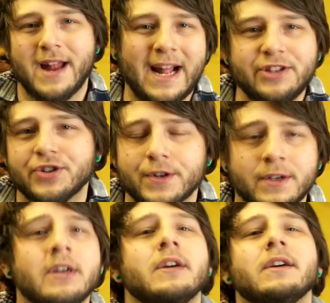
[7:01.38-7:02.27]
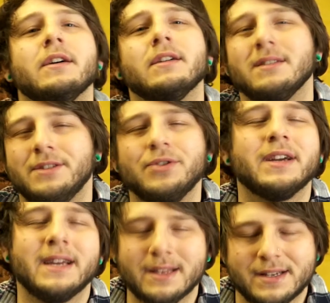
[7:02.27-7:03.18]
edger, you
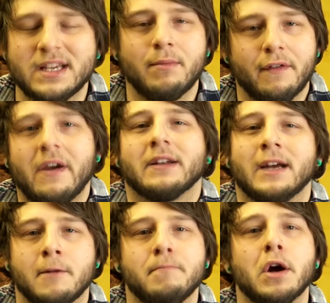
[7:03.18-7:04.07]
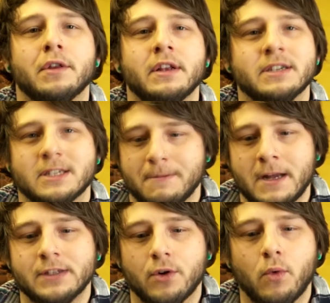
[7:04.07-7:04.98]
can get the same effect out of both. It just
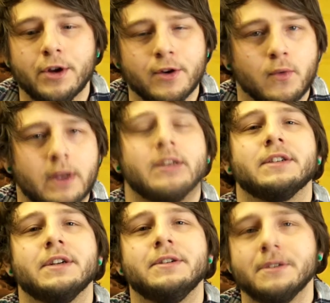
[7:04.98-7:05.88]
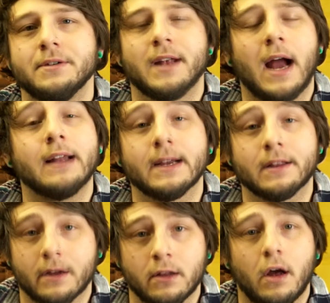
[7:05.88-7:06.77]
depends on what you're willing to do. And I like
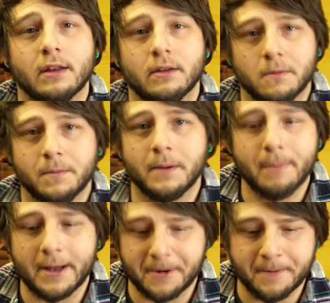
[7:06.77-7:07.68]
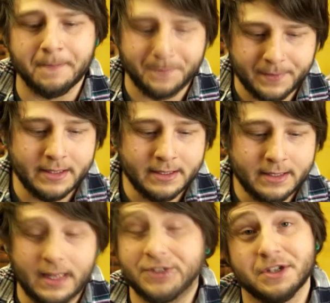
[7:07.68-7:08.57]
the cloth a little bit better.
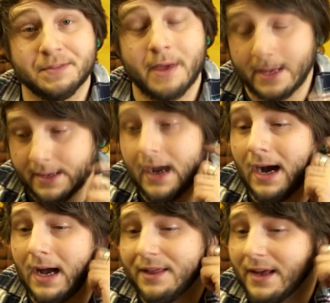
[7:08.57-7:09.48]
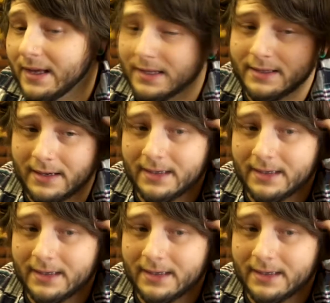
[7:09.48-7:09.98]
That's just me. I think it